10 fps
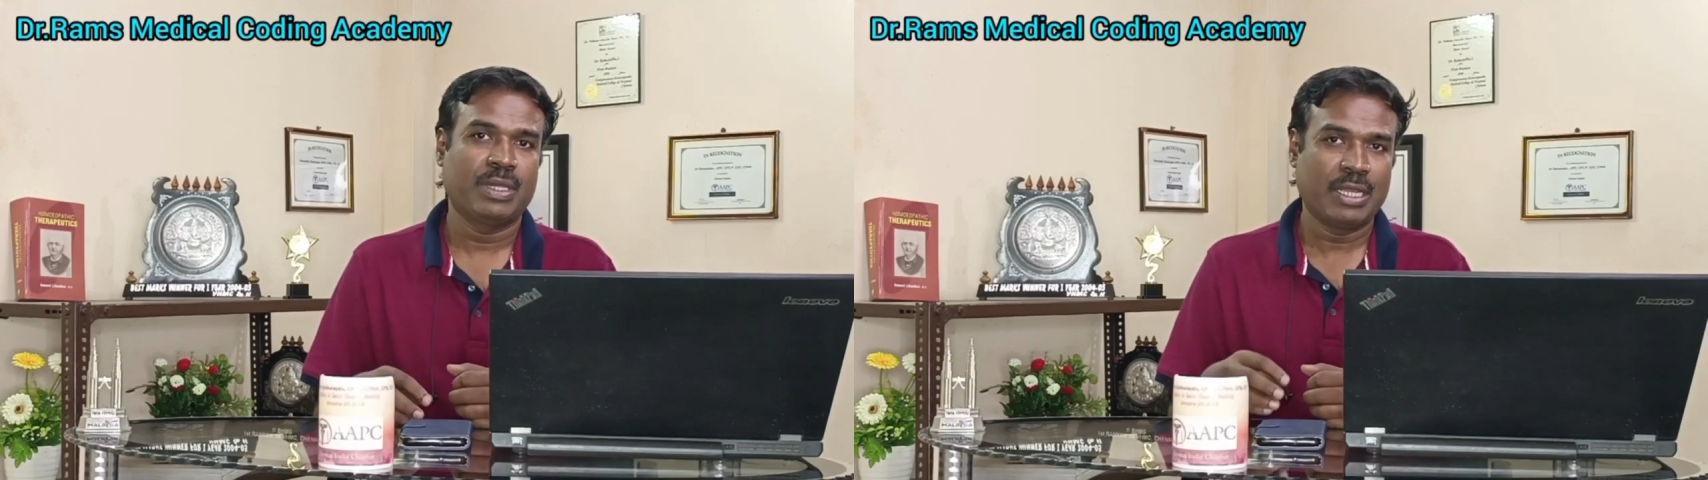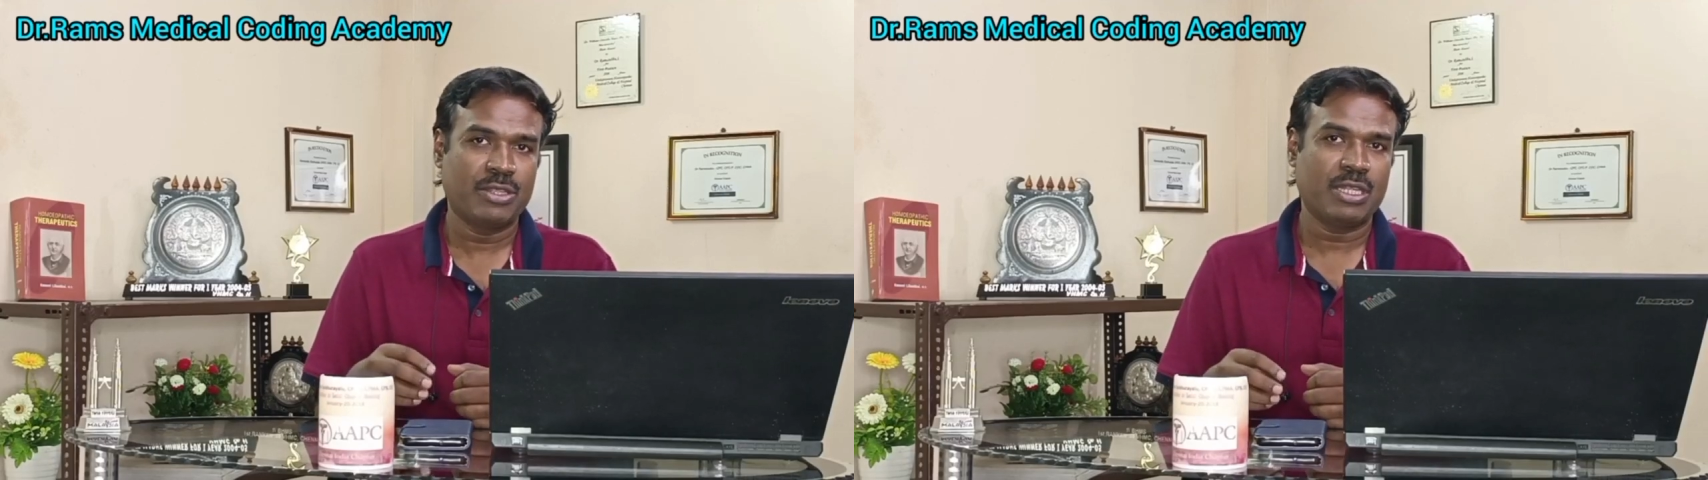
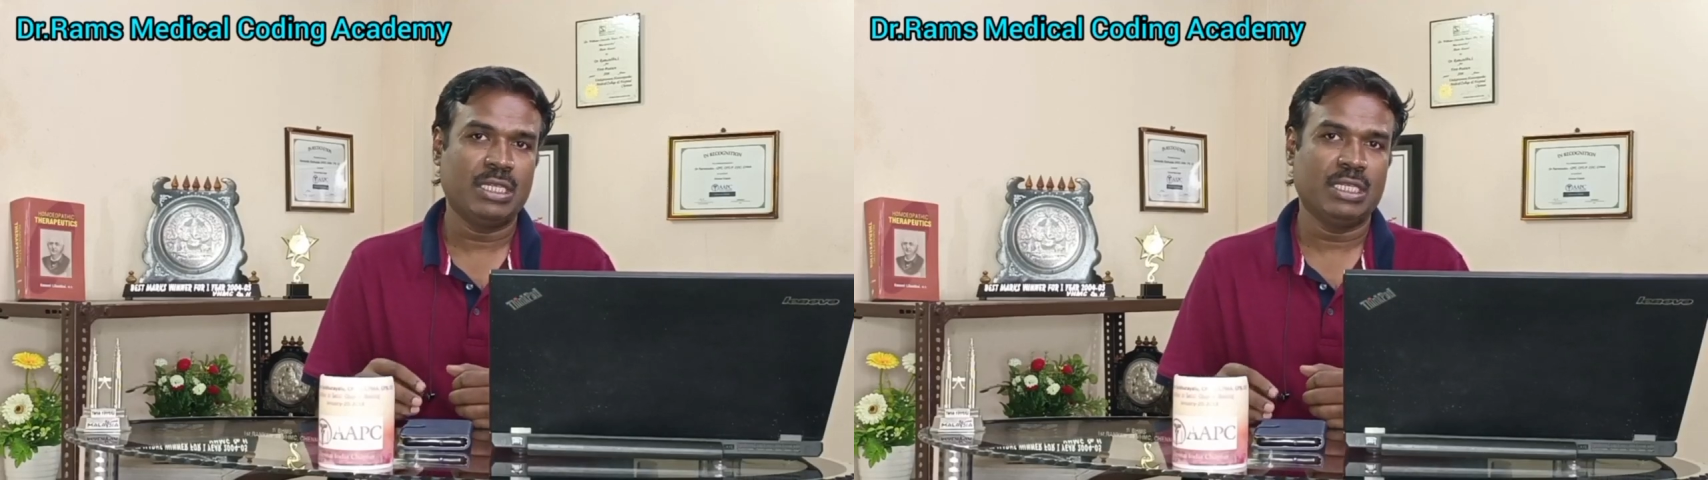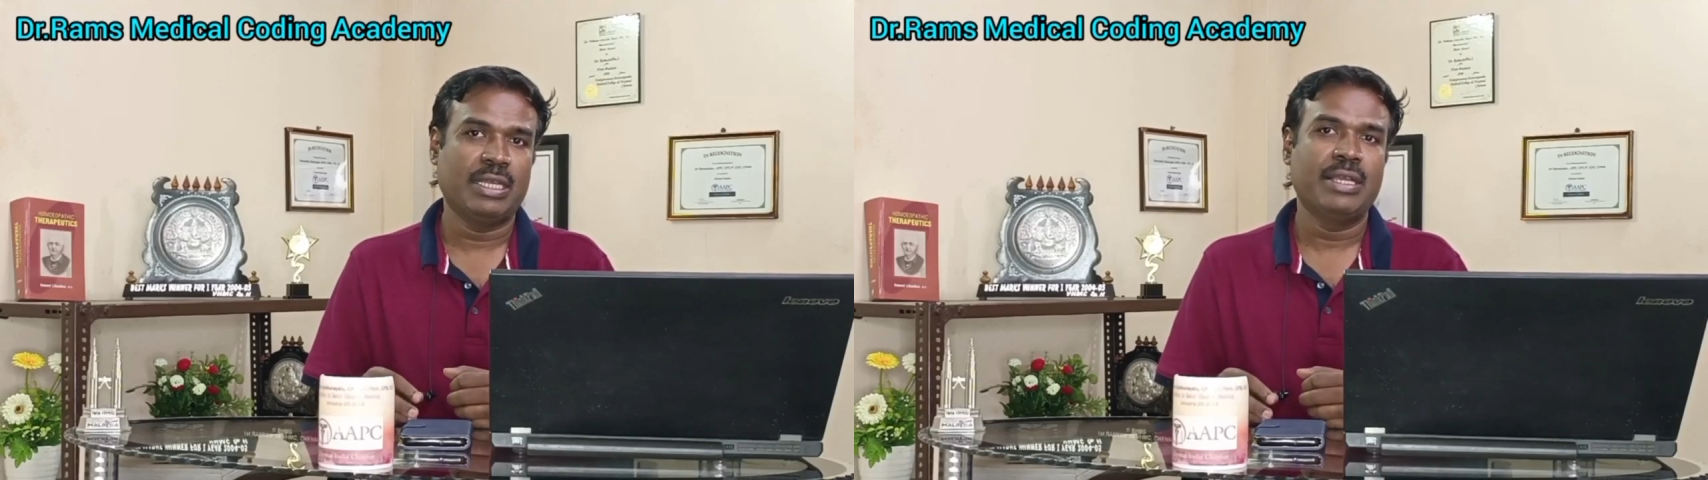isn't
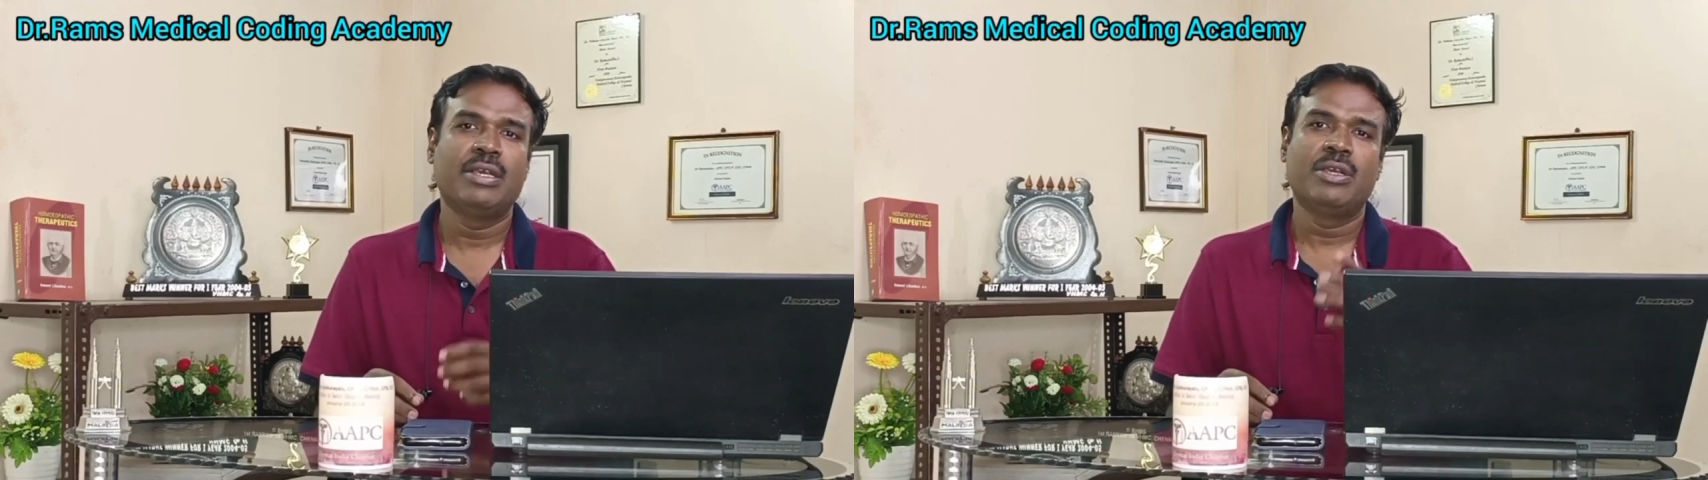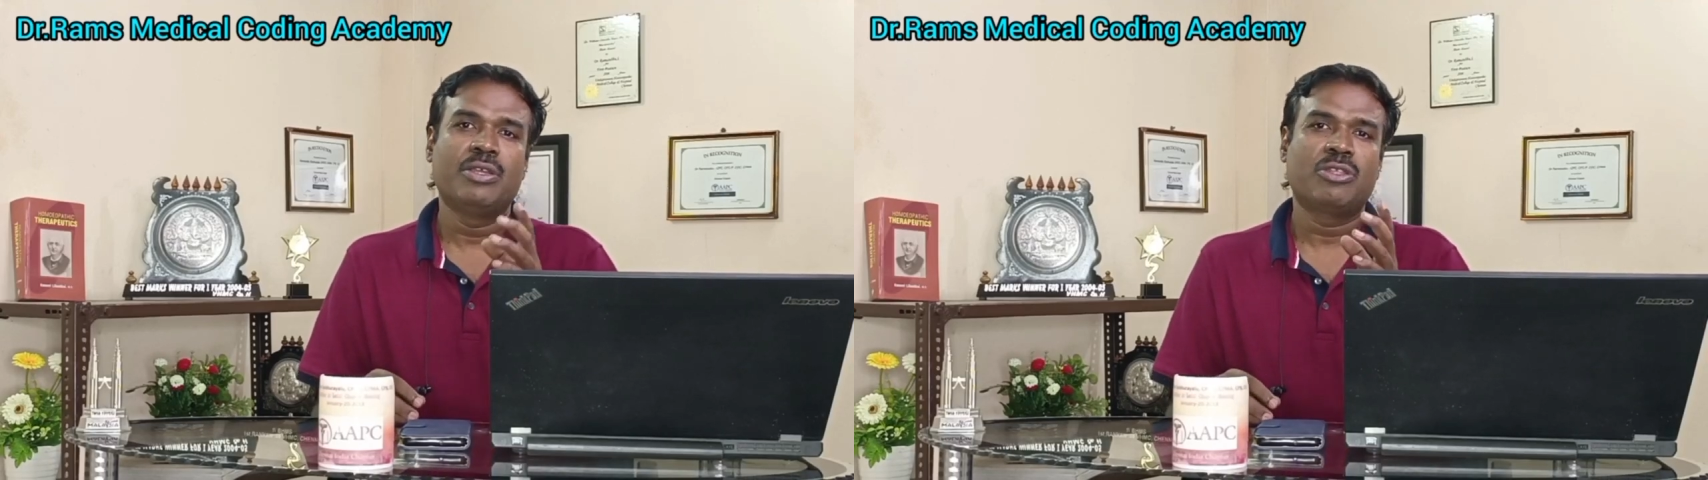it?
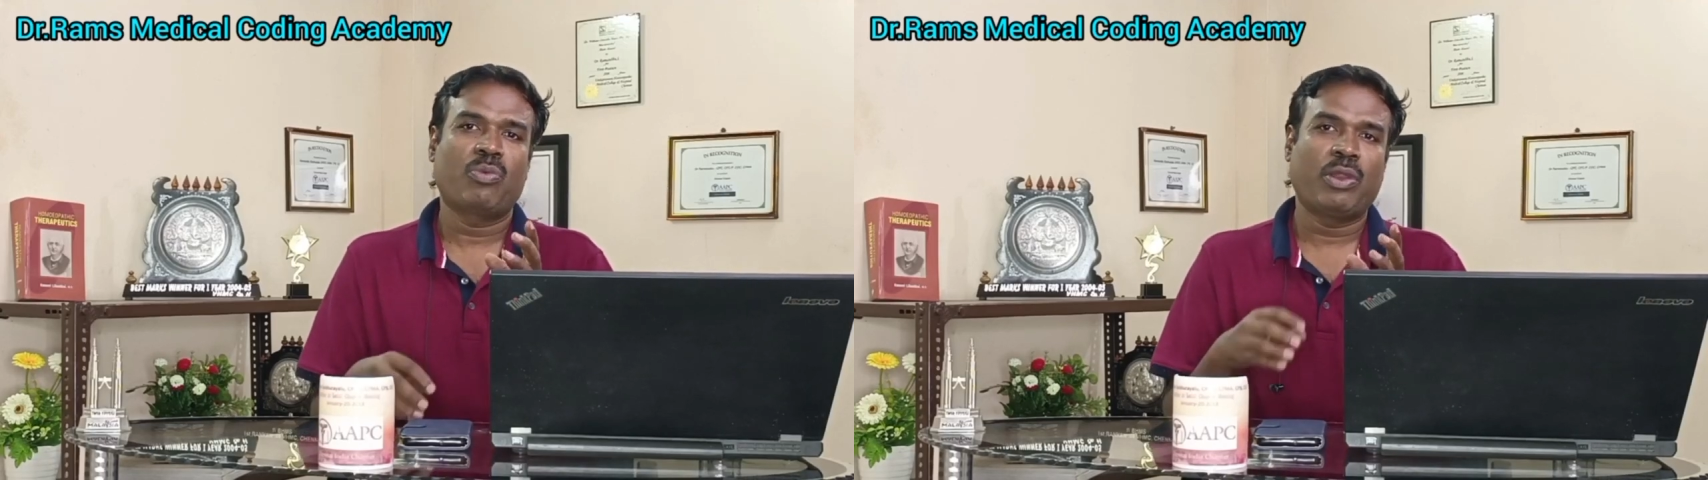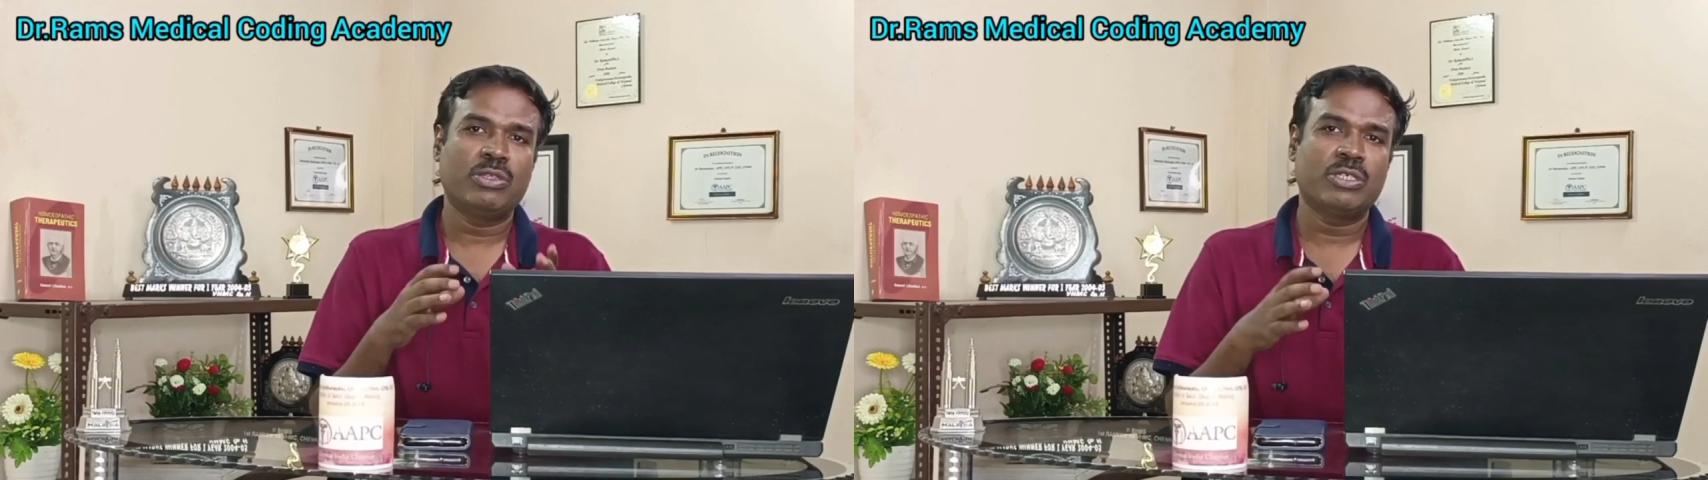So
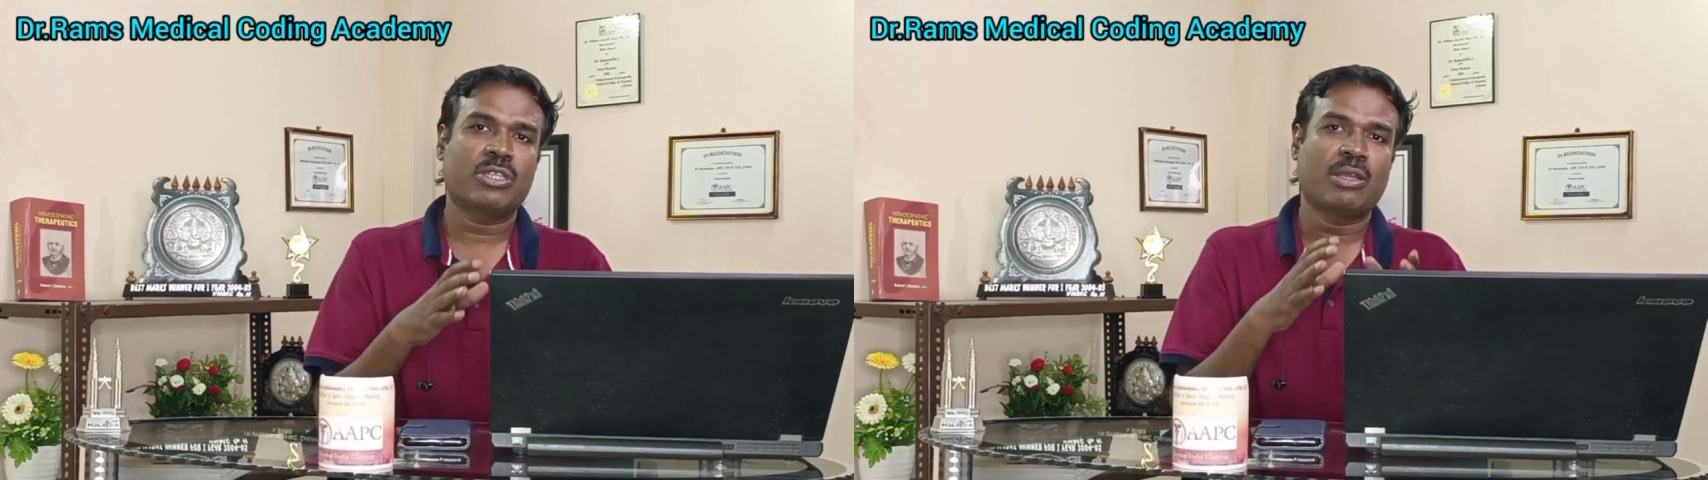when you just